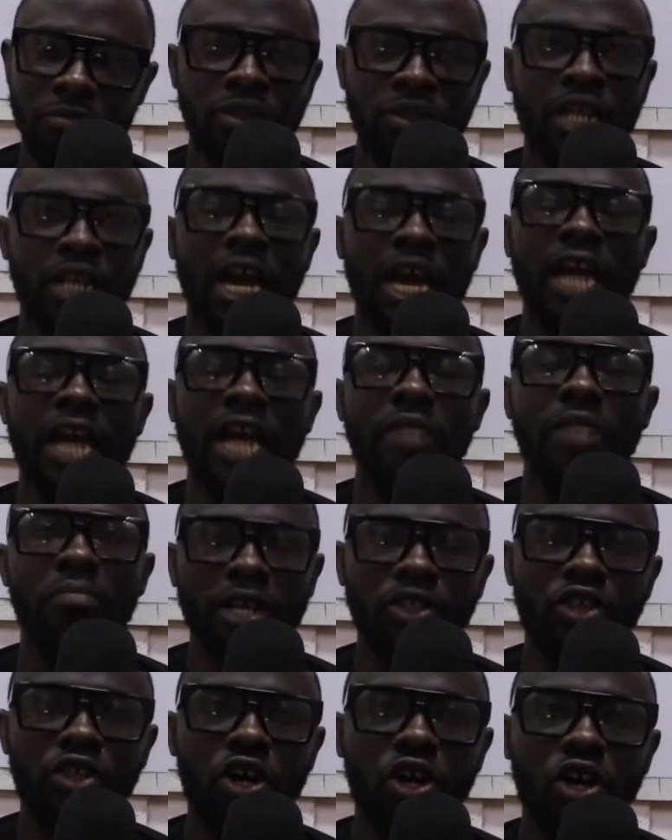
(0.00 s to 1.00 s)
and make
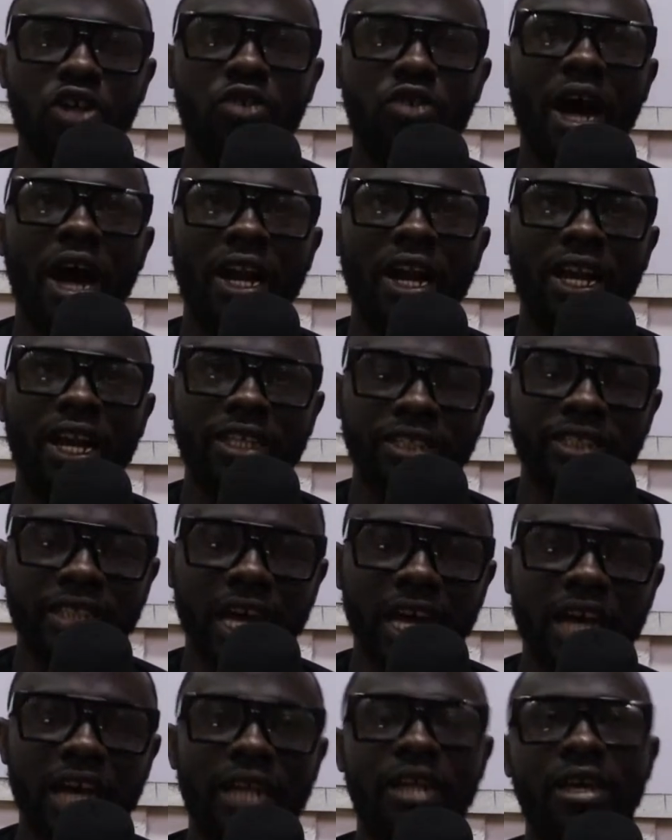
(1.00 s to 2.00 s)
sure you
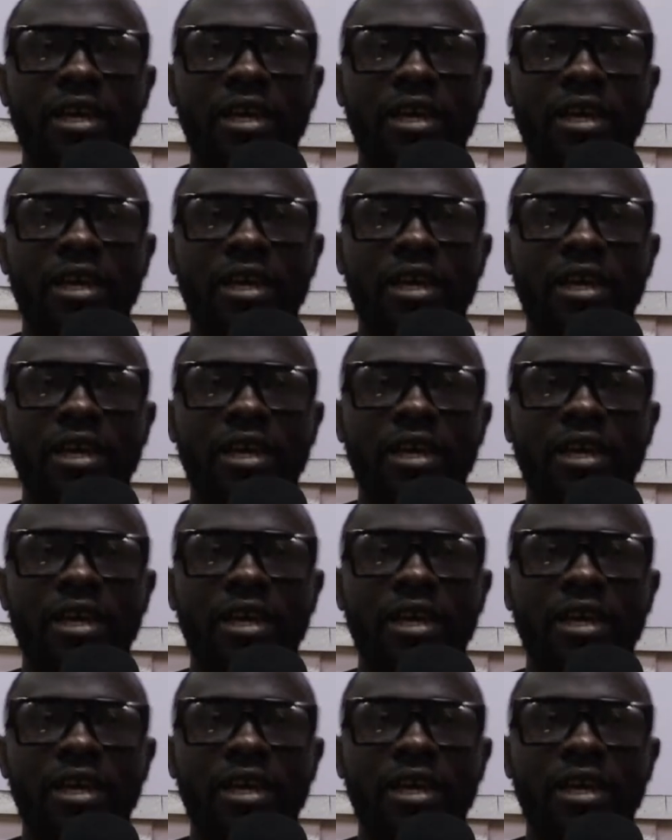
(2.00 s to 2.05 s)
understand